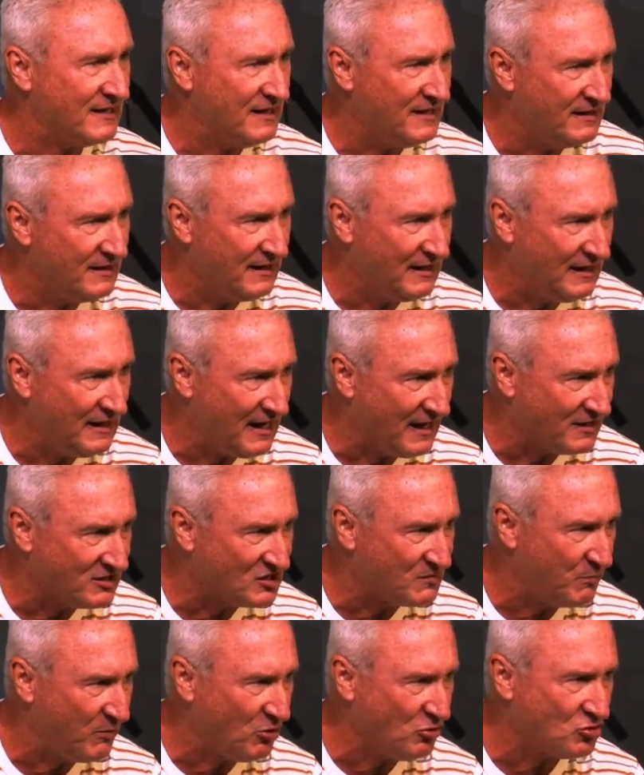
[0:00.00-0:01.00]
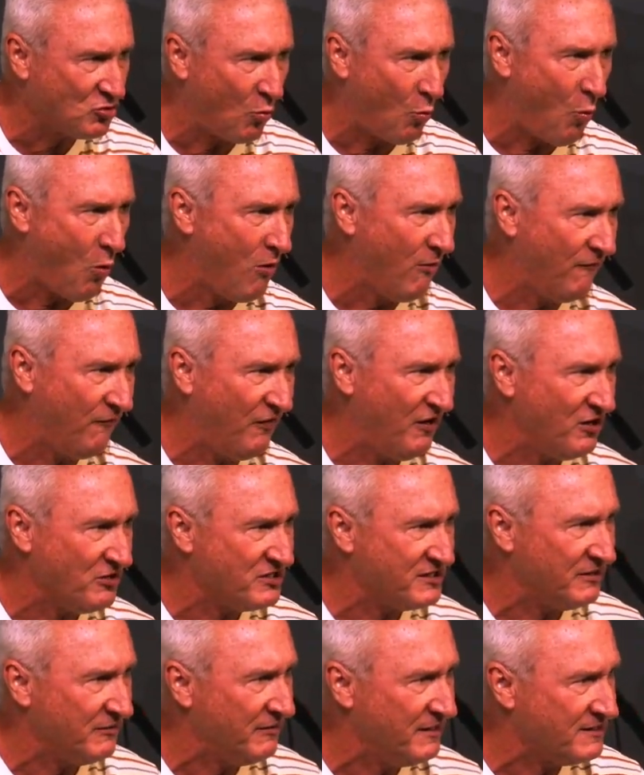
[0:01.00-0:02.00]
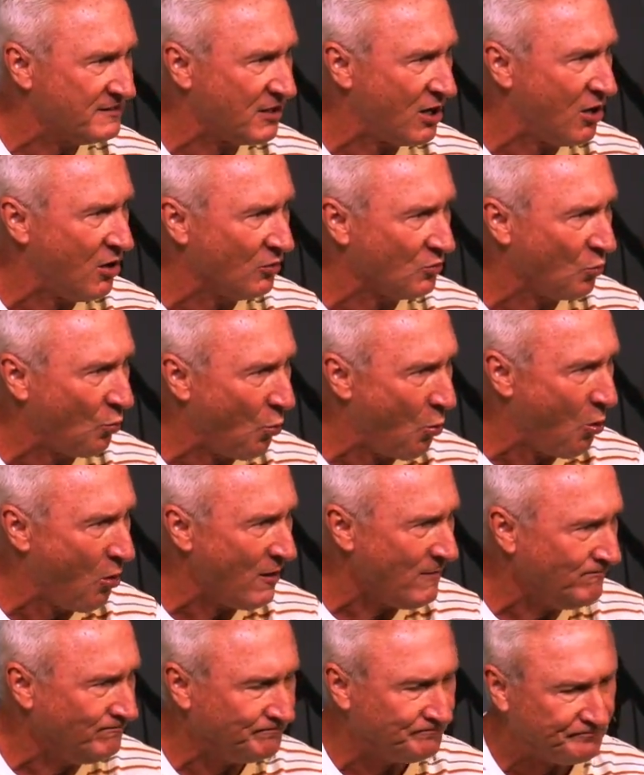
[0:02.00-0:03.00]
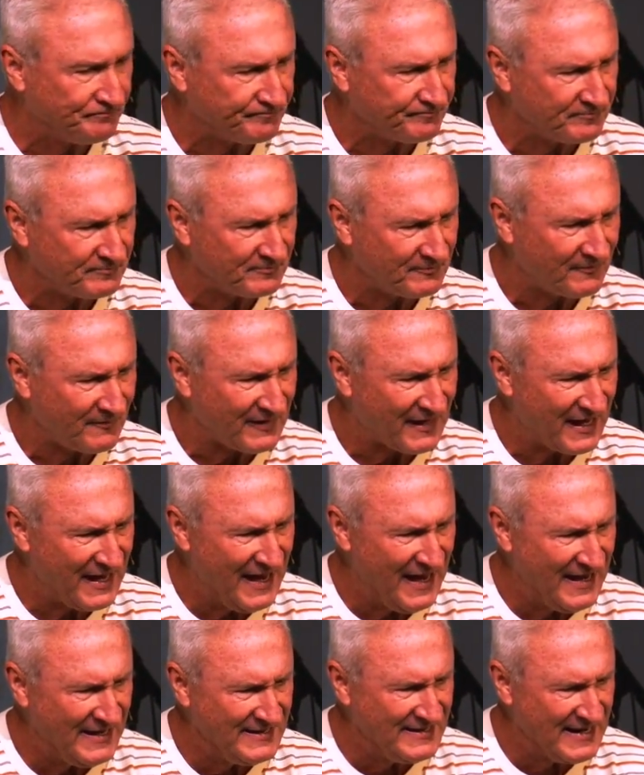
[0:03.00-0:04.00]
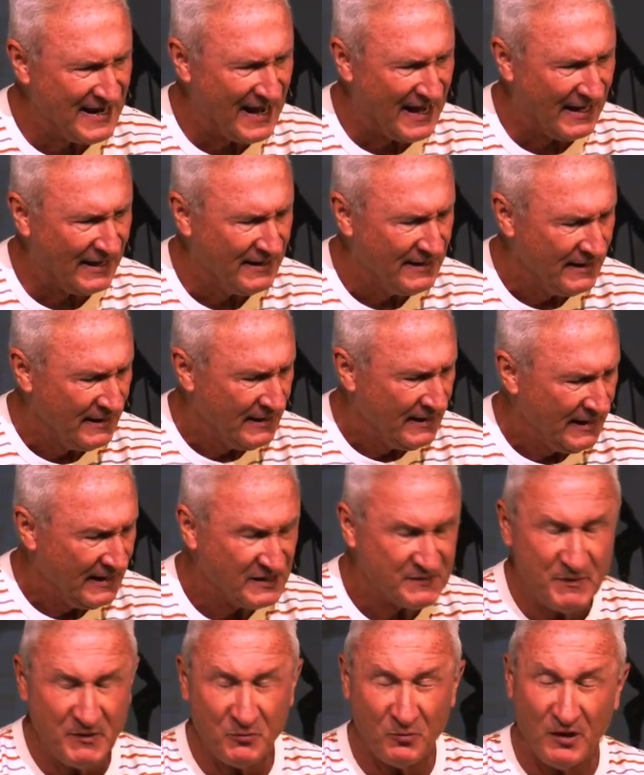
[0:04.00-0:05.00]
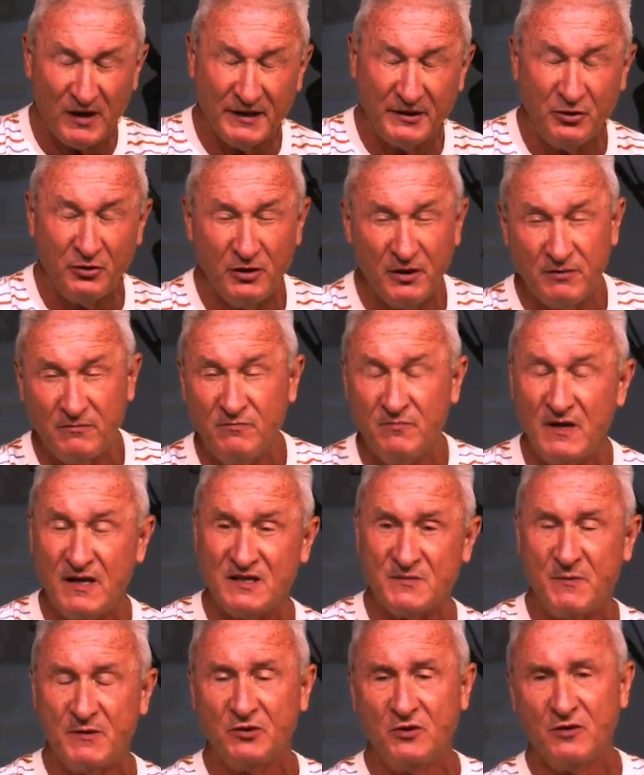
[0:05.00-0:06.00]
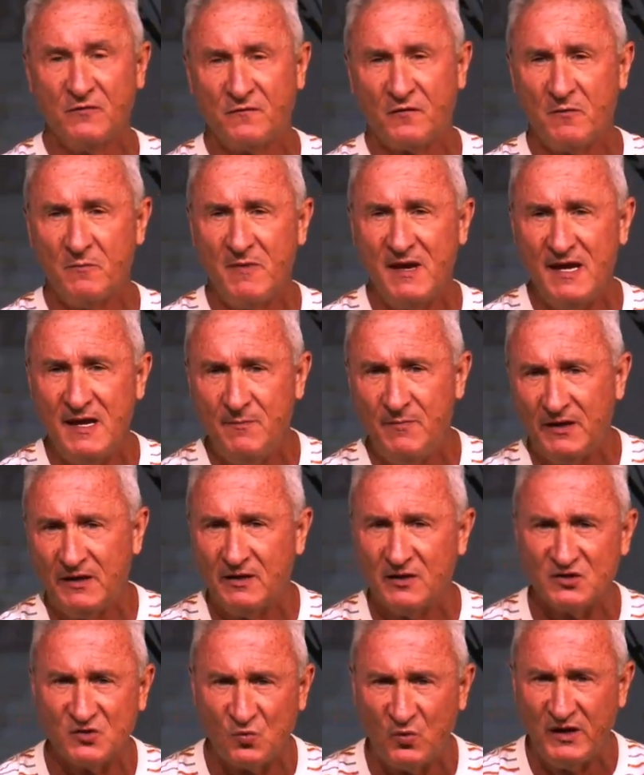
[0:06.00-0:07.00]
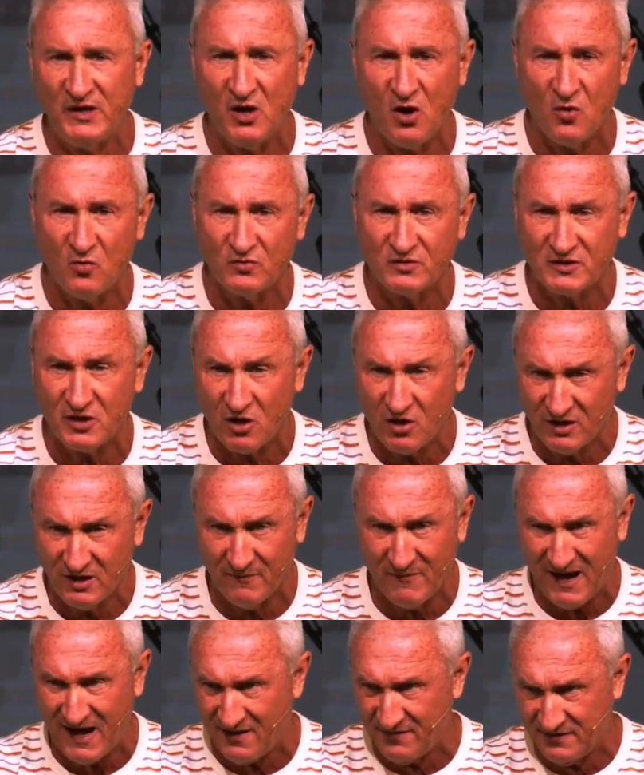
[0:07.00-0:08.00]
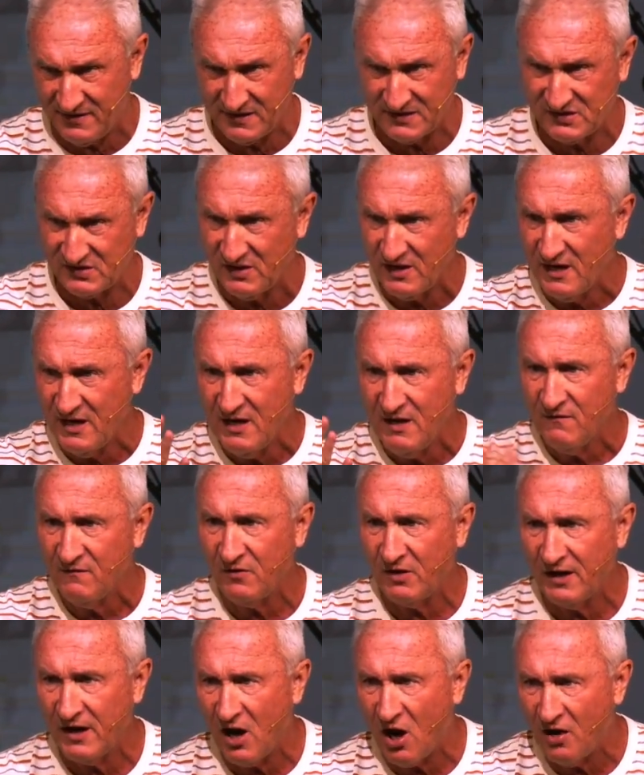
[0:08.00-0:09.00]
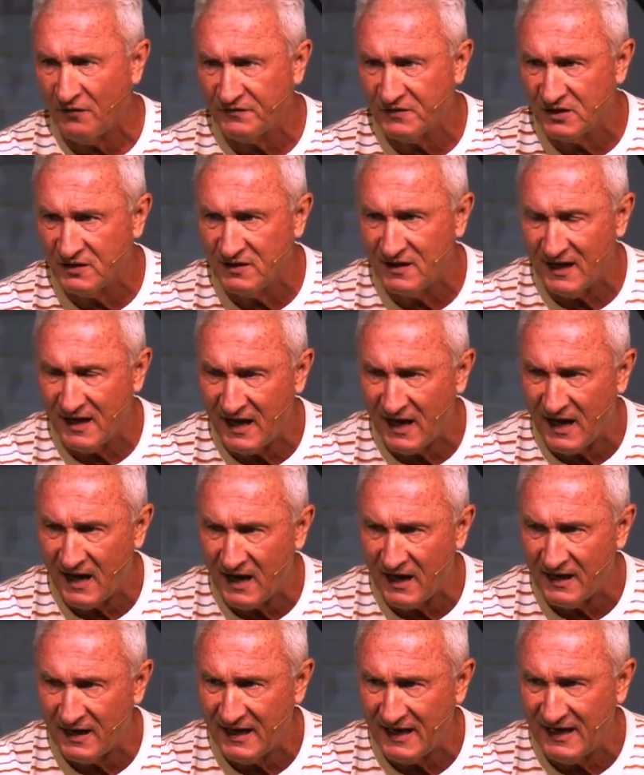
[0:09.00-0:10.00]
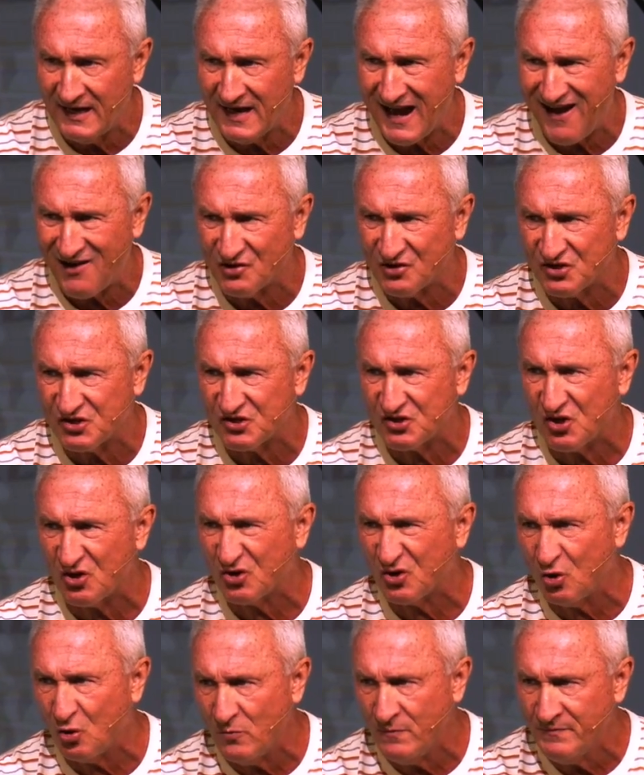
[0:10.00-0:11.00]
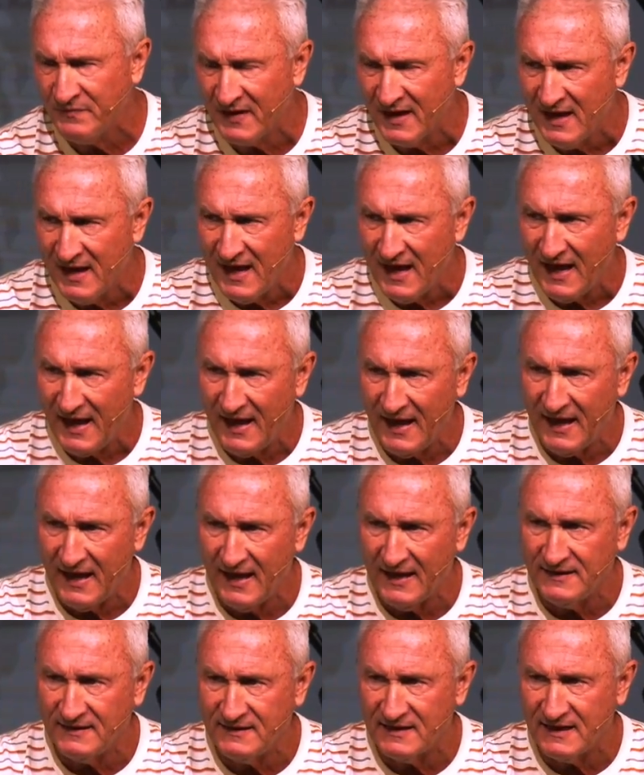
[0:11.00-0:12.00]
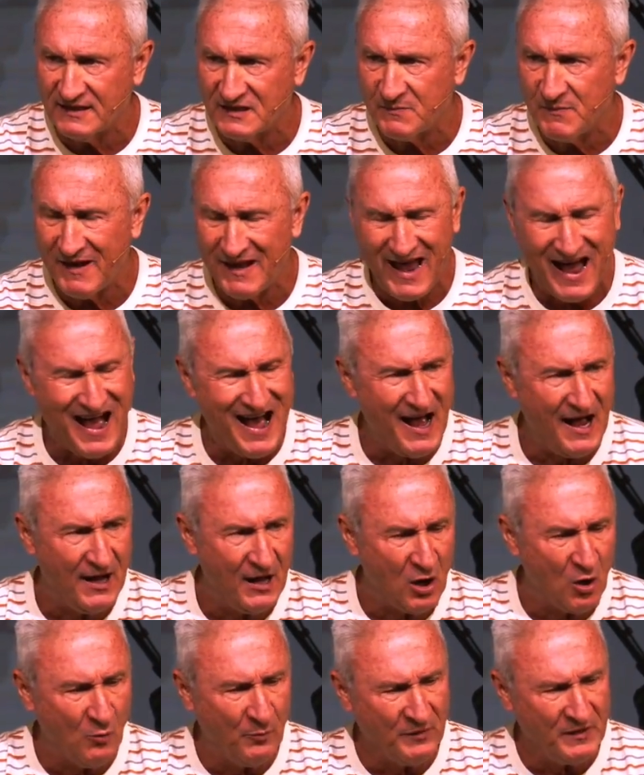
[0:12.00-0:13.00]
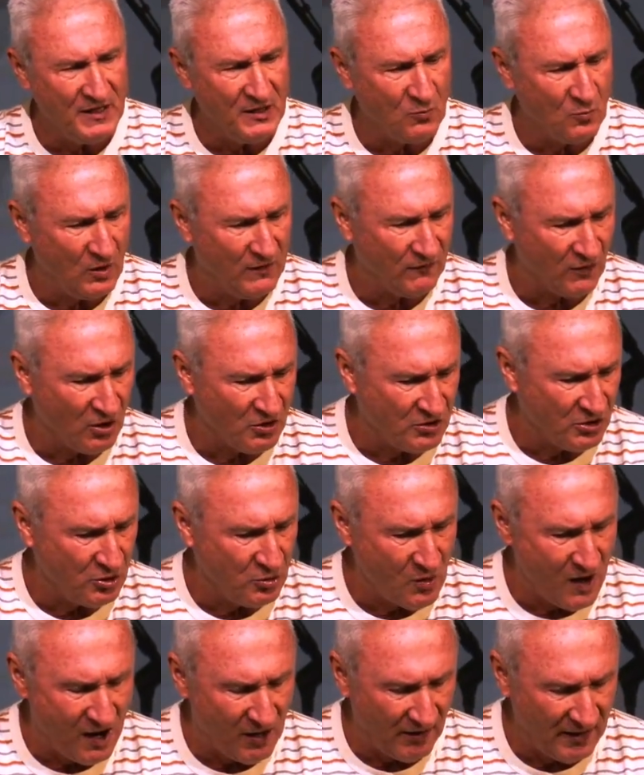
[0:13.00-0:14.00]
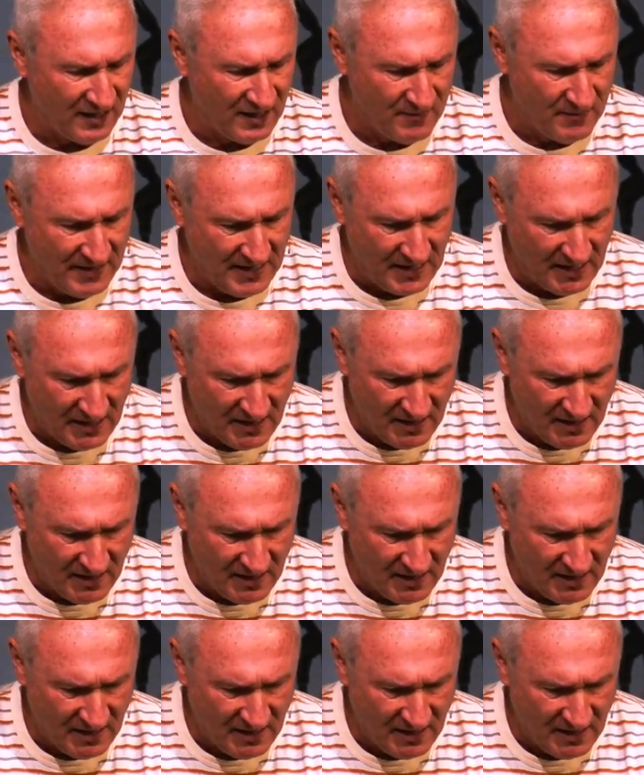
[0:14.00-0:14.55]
in the spiritual warfare series called War. And it's been really good. It's been good for me because we don't talk about this very often in our circle. And it's been eye-opening. We've learned who our enemy